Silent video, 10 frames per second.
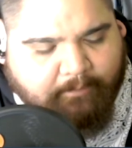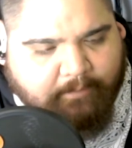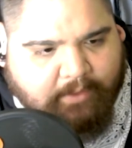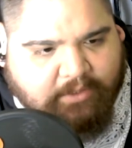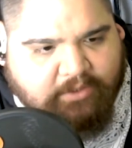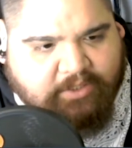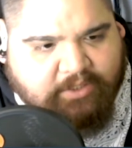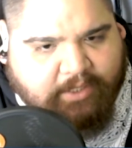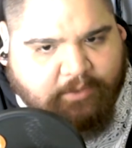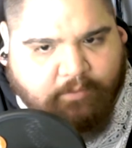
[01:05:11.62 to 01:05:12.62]
in
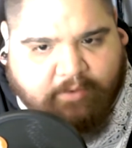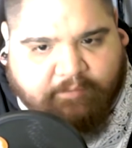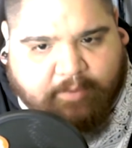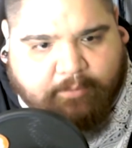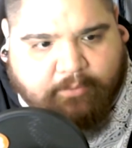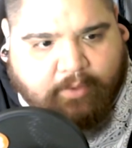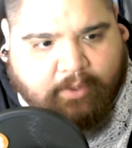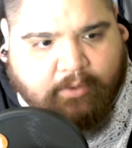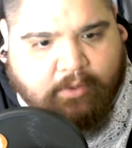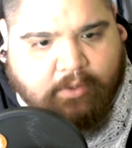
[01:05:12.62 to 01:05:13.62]
January,
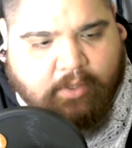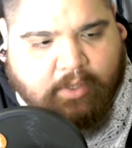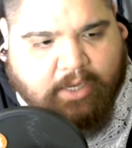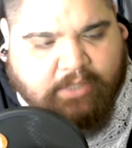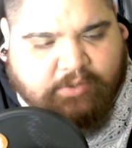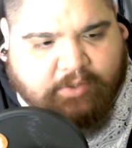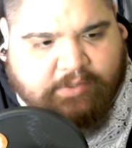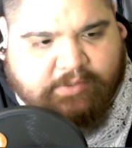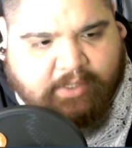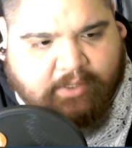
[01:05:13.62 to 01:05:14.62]
February, I started
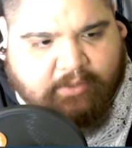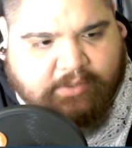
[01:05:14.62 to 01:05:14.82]
saying